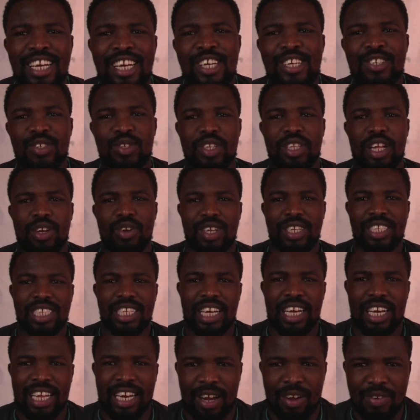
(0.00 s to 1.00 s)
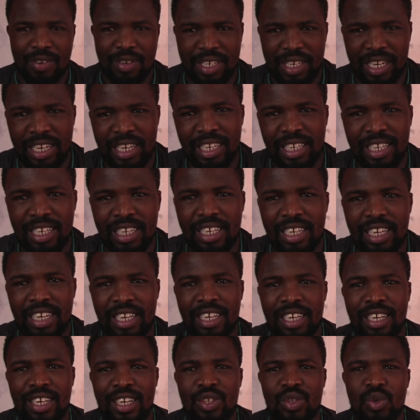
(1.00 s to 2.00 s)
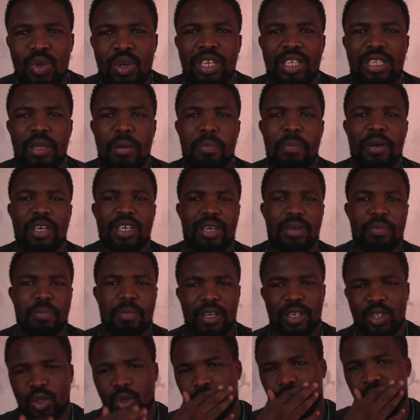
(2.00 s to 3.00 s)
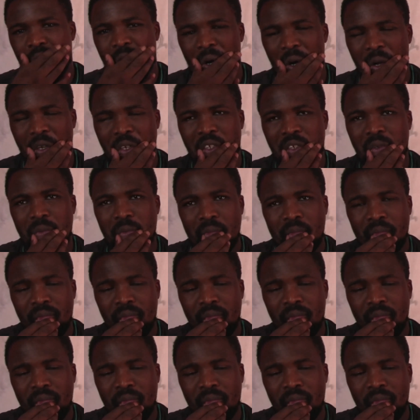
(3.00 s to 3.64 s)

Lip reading: So that was the ground training during the parachute course,